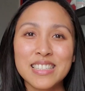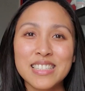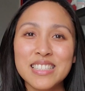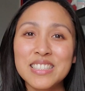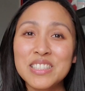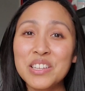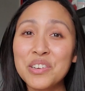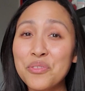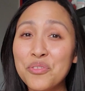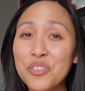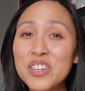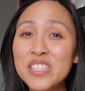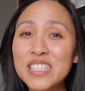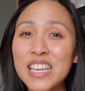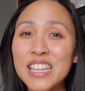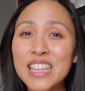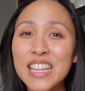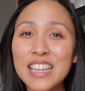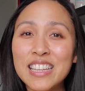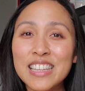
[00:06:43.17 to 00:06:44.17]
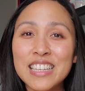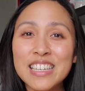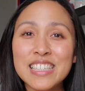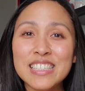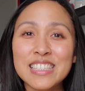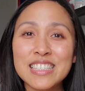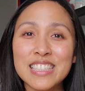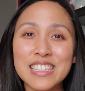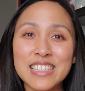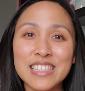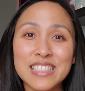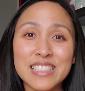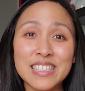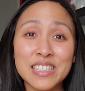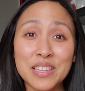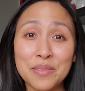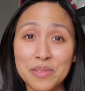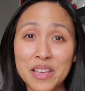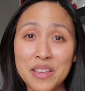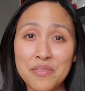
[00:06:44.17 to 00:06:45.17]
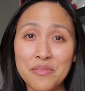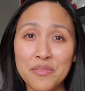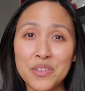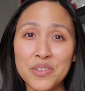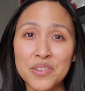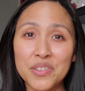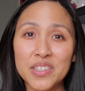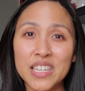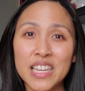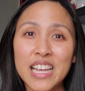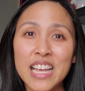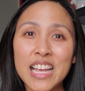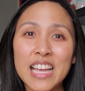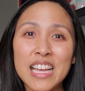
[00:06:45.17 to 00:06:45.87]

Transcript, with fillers: So first on that list is Simply Food.